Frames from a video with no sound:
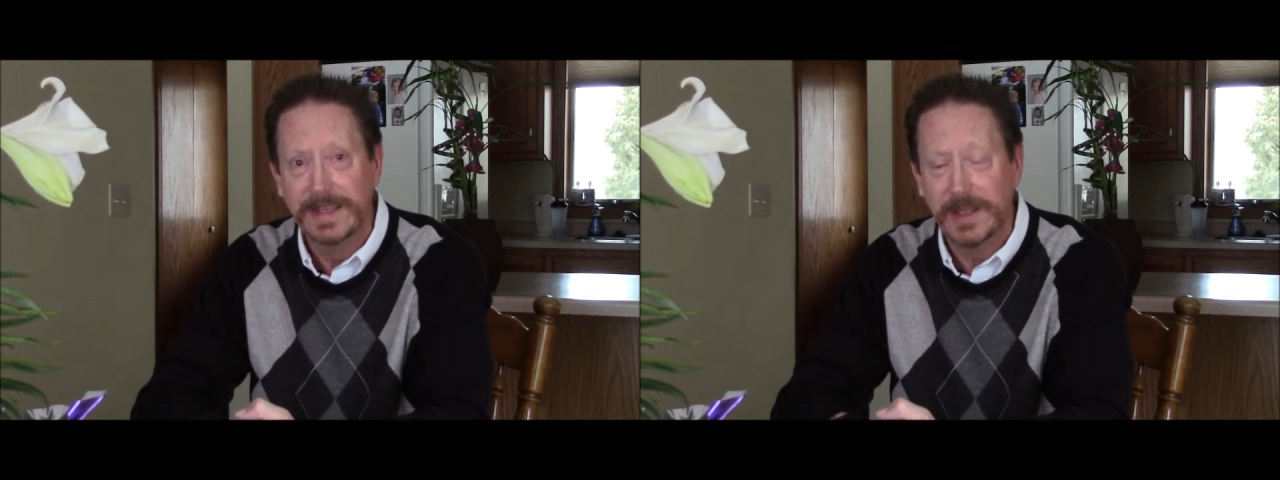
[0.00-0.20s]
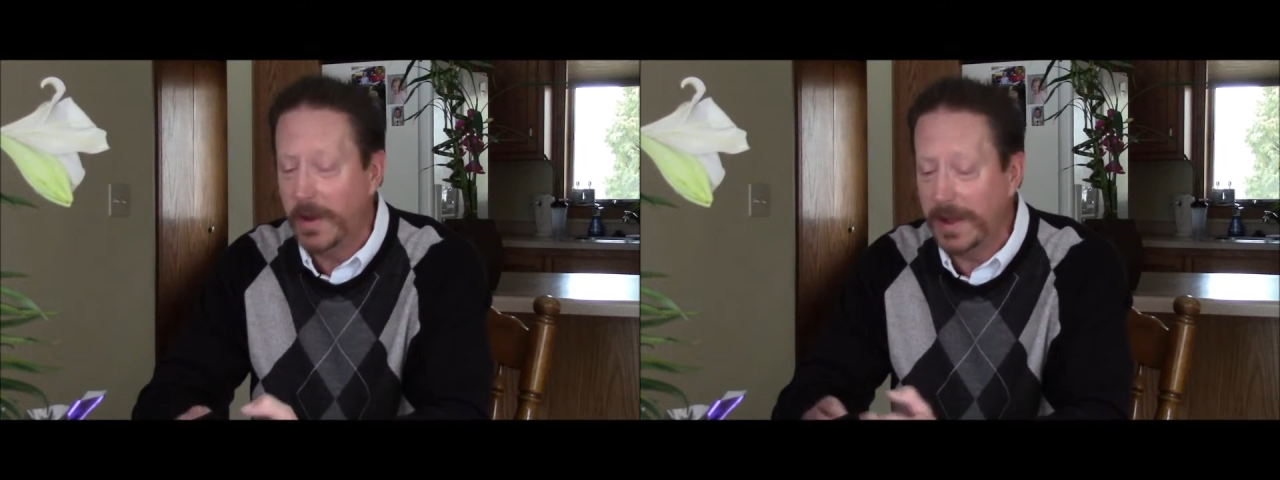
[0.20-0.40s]

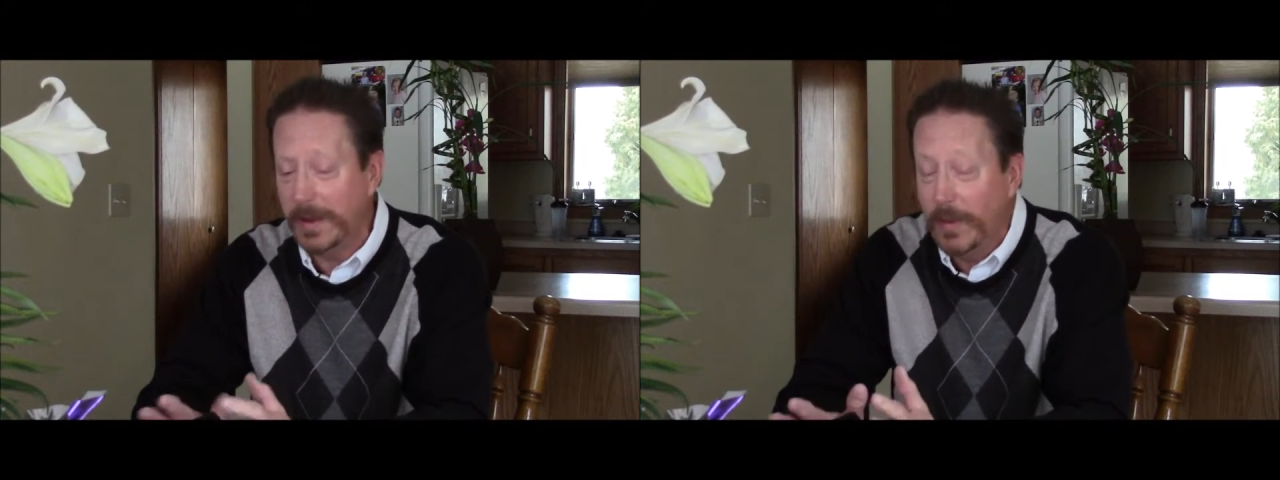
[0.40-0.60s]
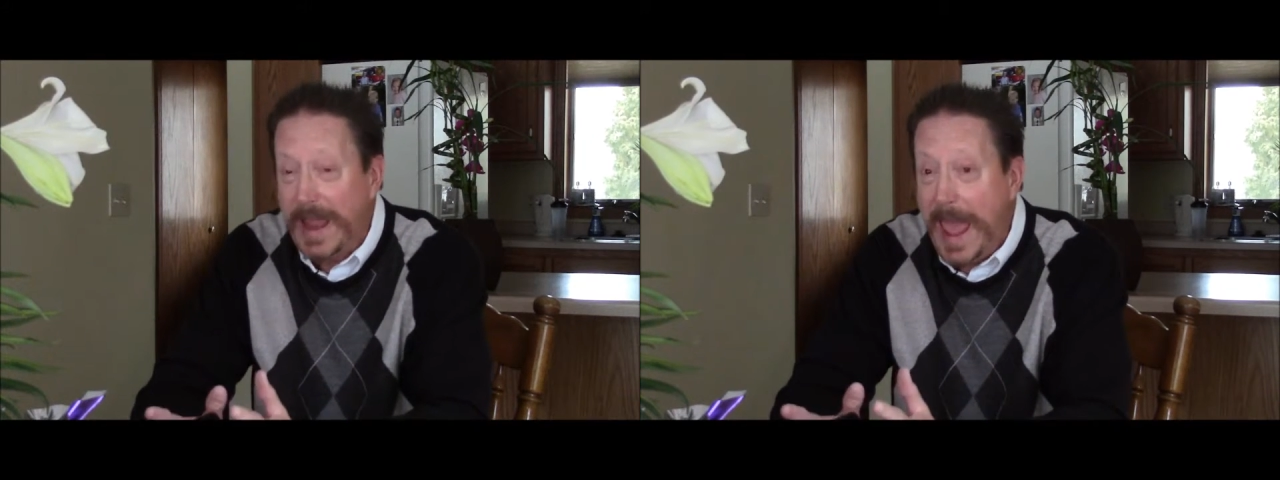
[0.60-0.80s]
And
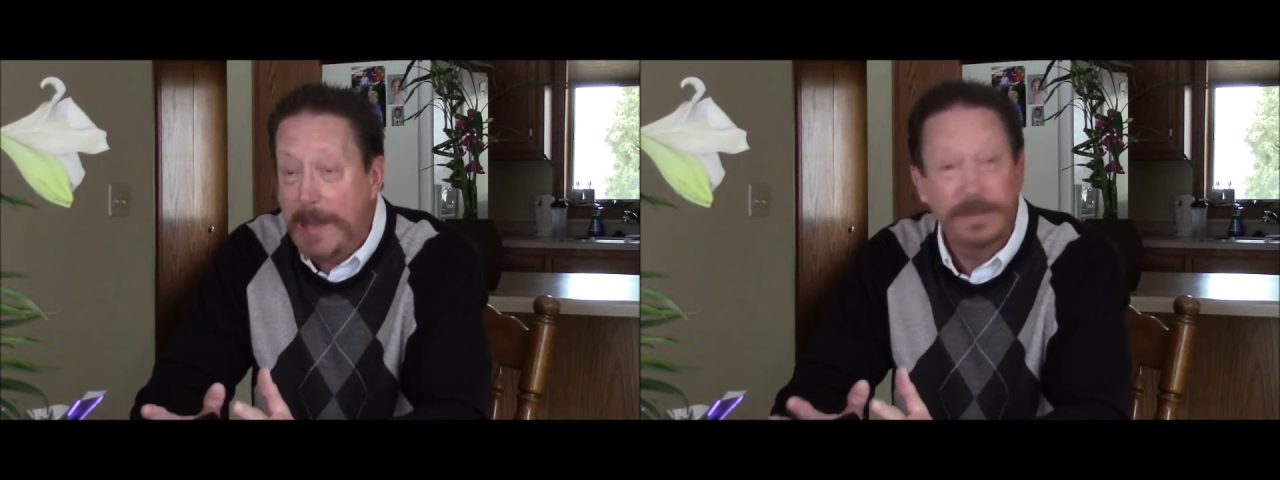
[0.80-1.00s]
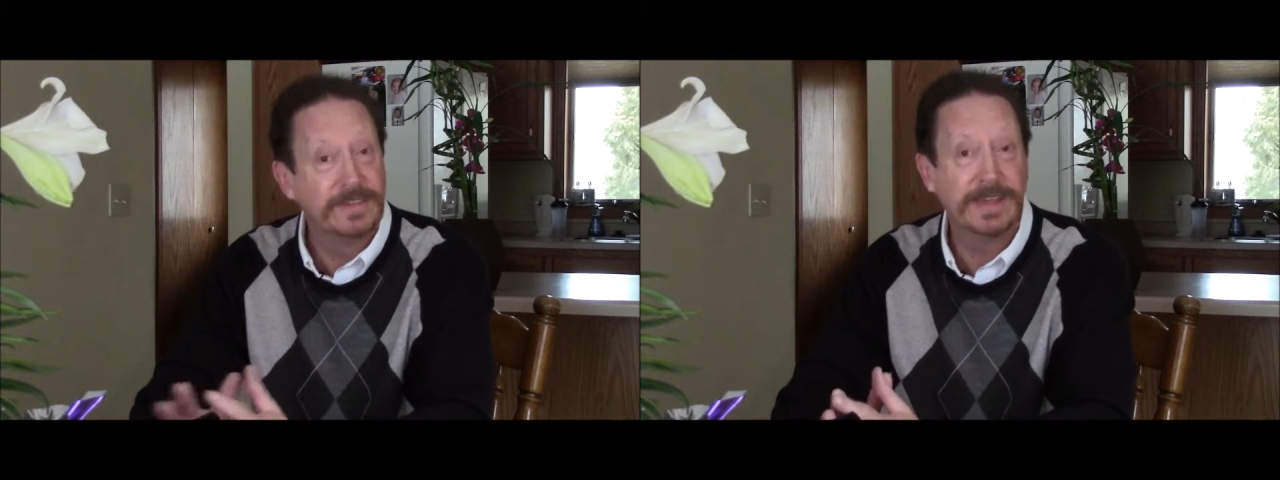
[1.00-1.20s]
what
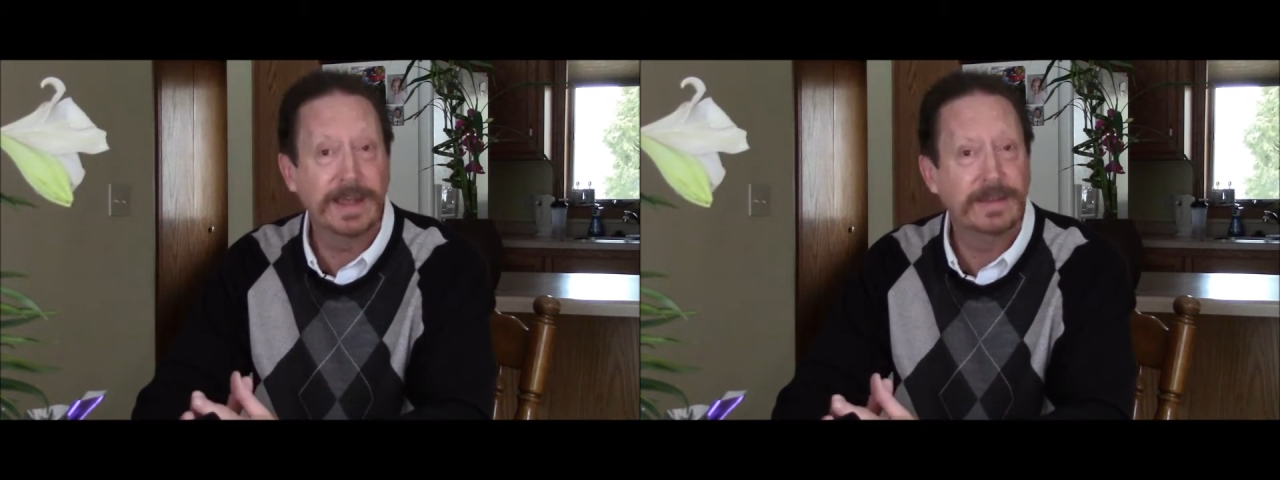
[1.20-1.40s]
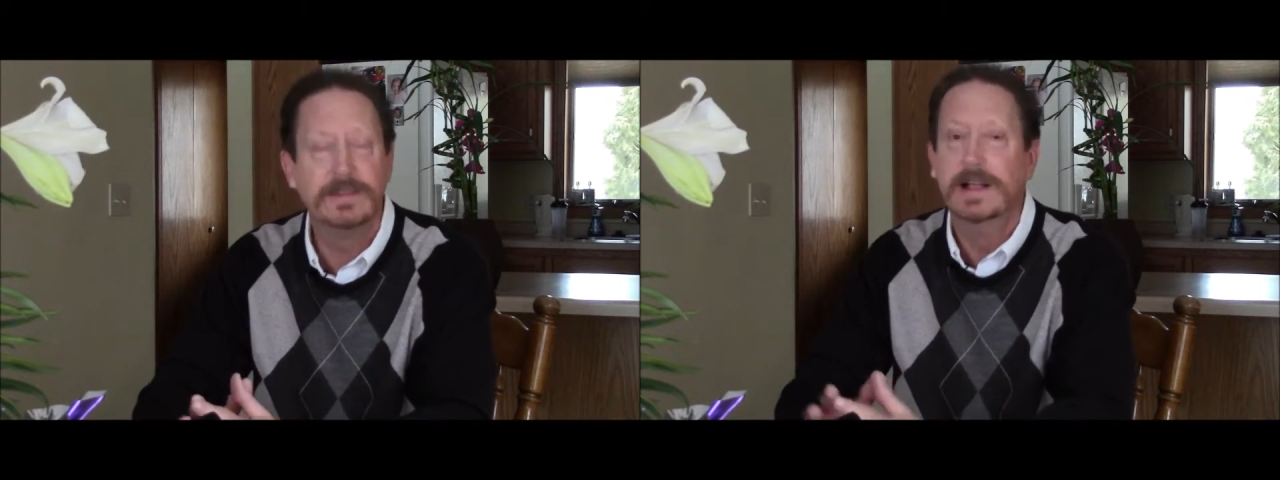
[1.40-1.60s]
happens
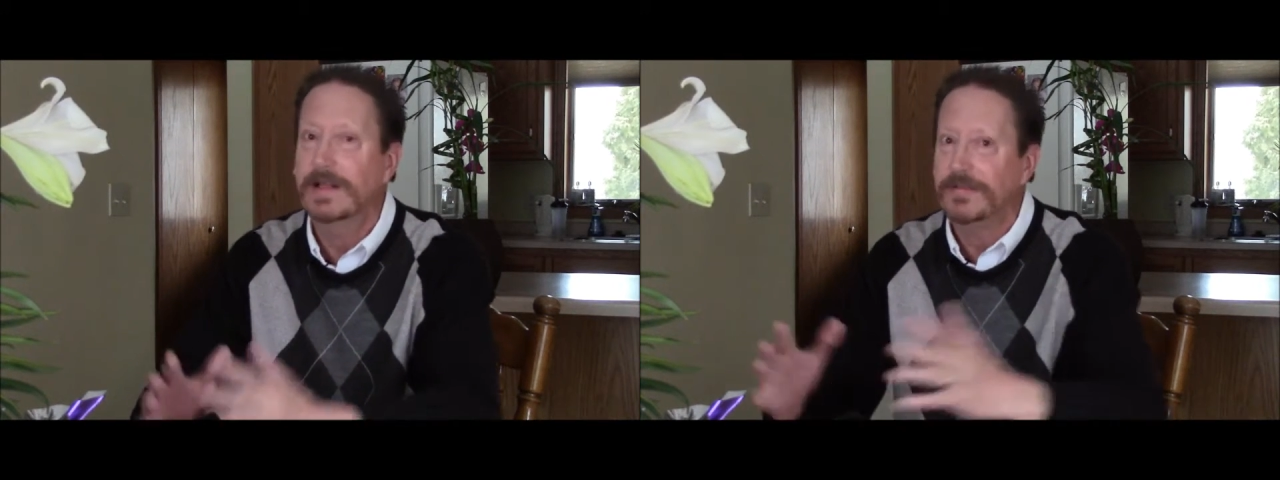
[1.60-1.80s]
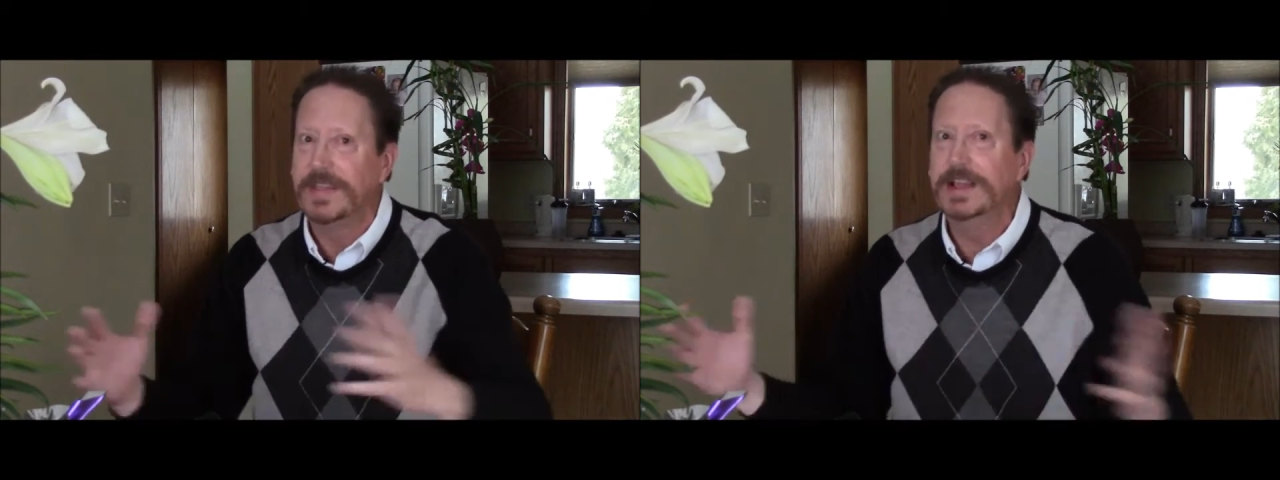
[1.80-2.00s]
then is
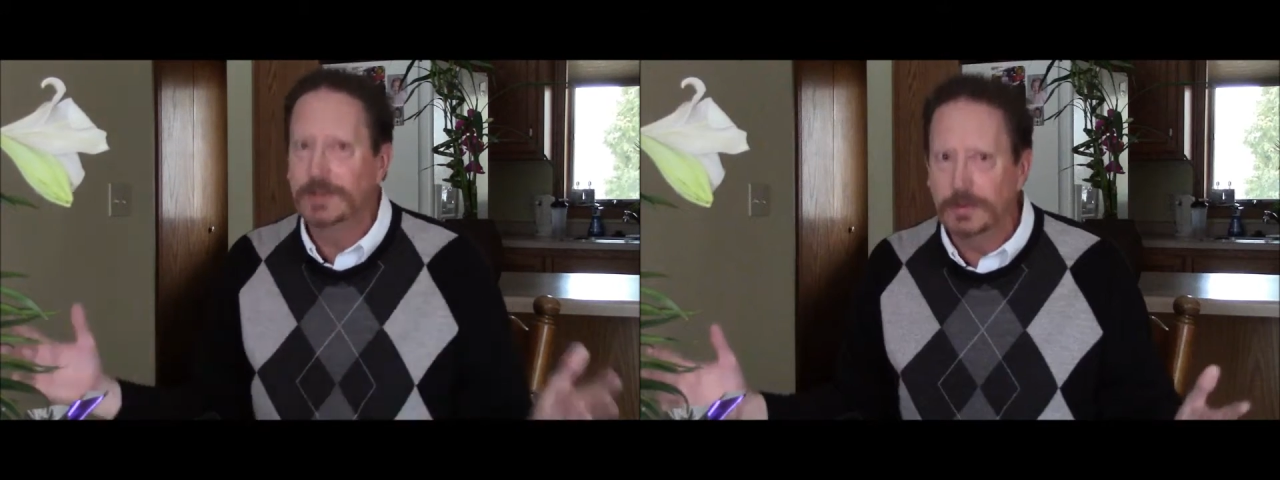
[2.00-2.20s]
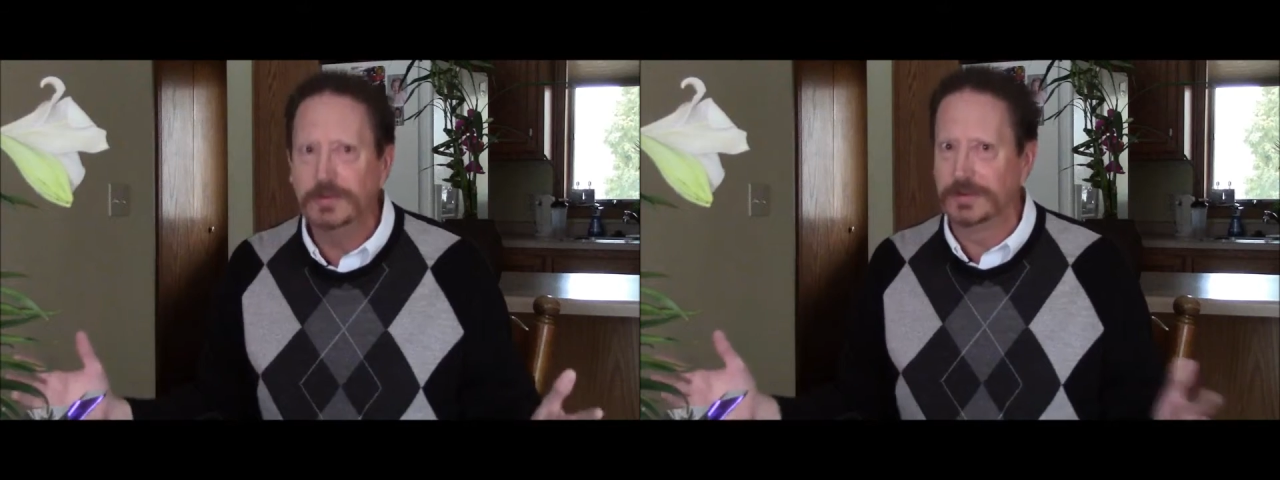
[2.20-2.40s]
they
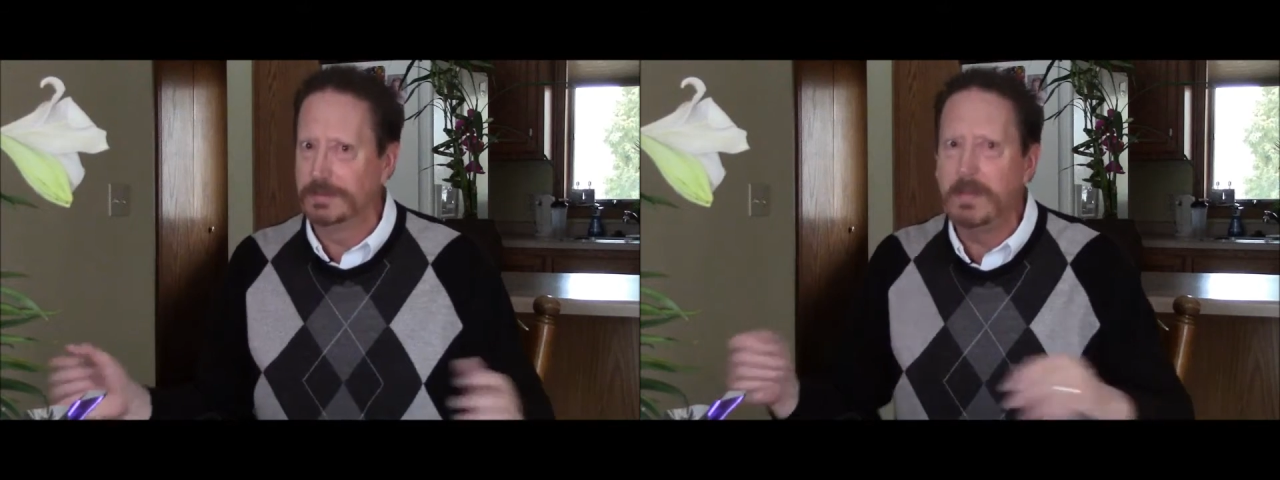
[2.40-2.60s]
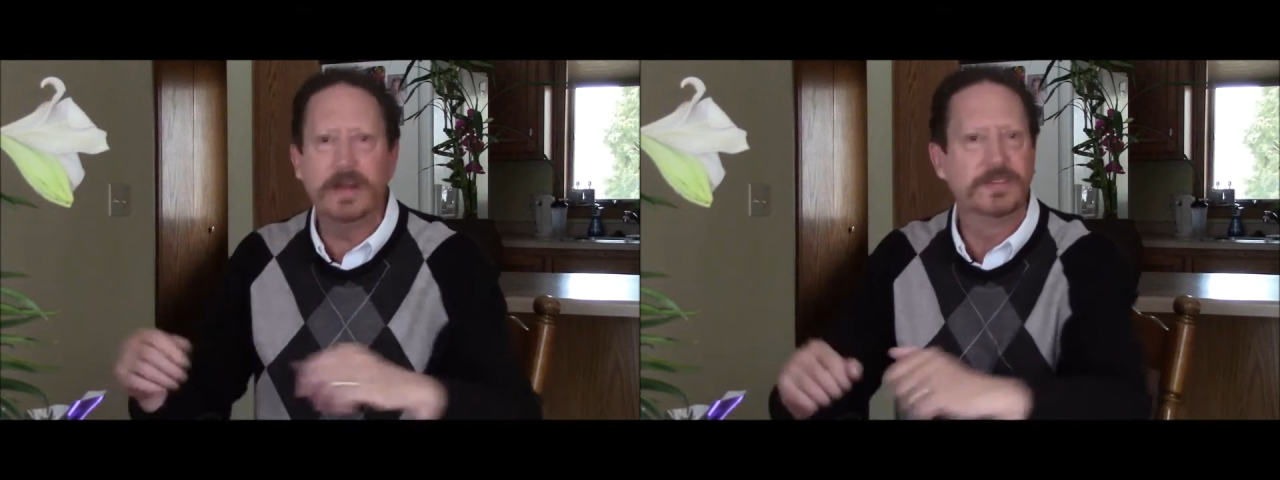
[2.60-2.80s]
lose their
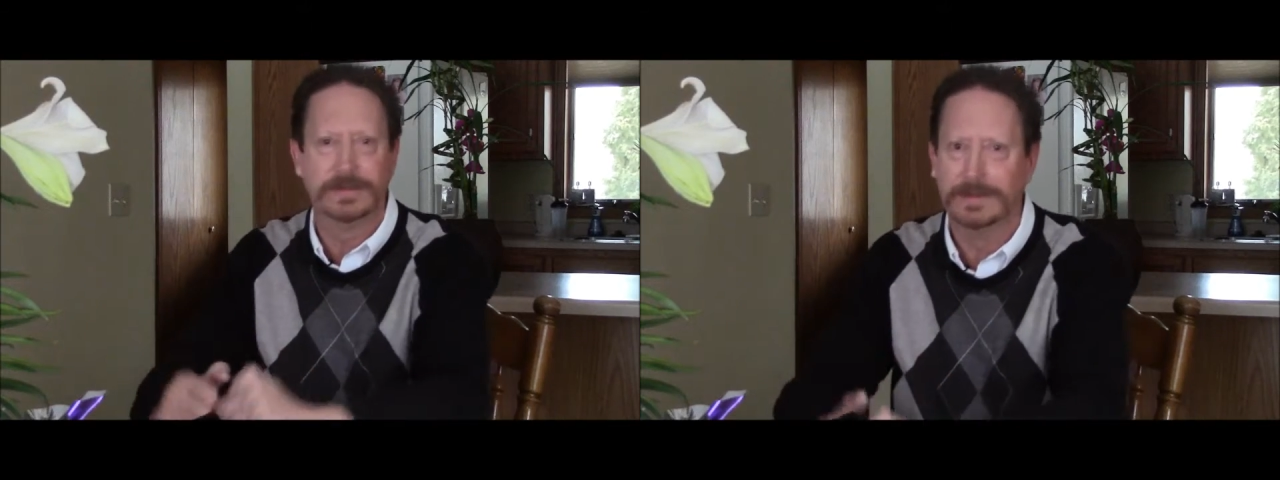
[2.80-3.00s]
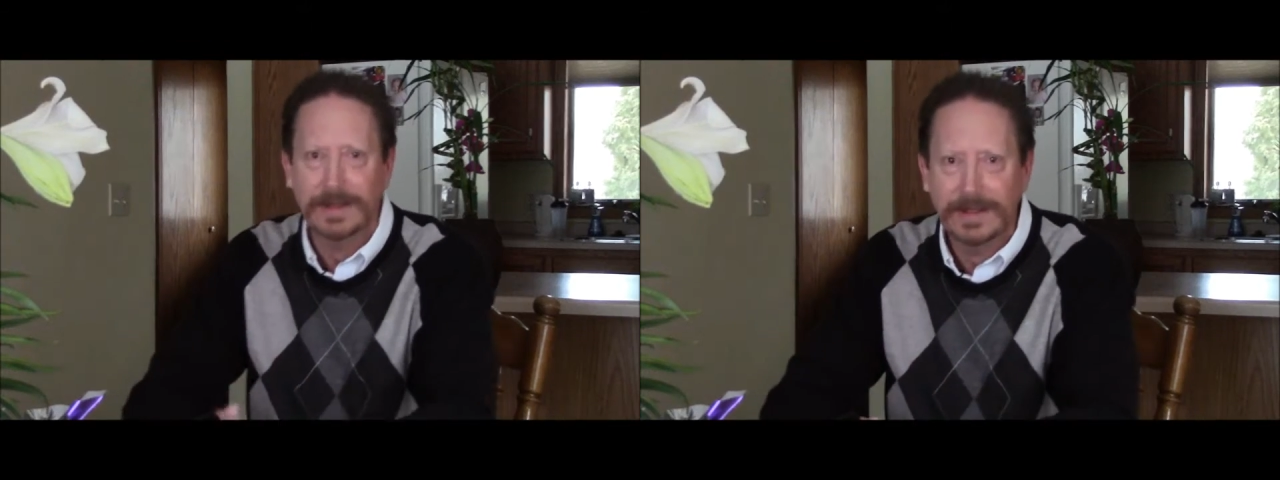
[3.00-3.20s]
muscle.